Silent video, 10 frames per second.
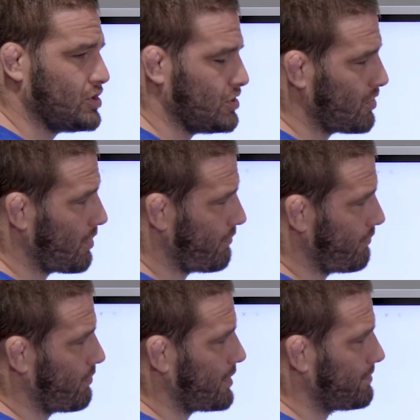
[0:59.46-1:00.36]
judo,
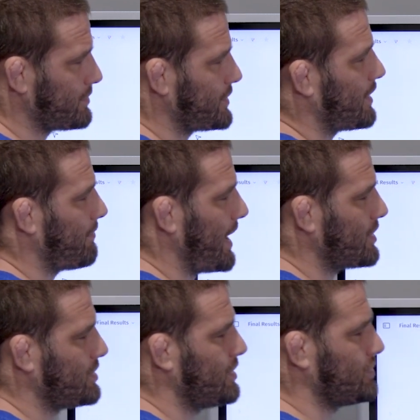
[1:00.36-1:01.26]
40% of
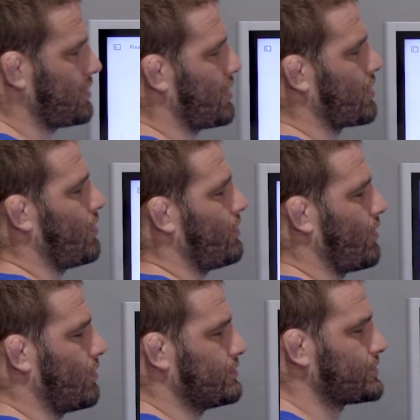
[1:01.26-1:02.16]
matches are going
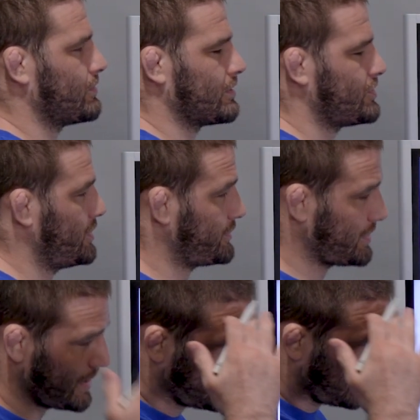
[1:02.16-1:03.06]
to golden score, just
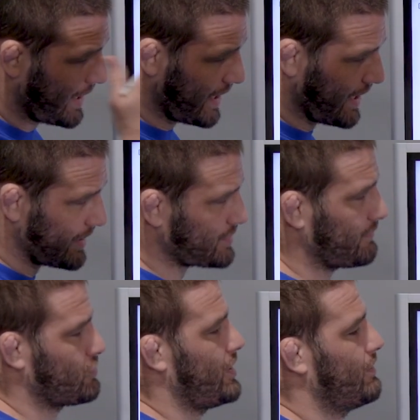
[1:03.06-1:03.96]
as
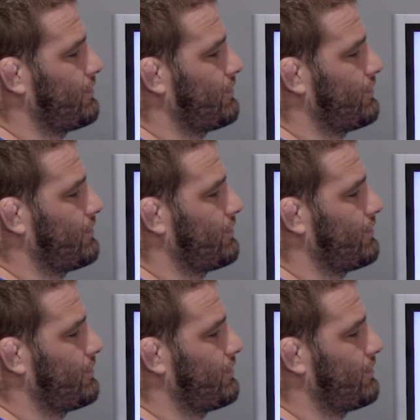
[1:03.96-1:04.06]
of train of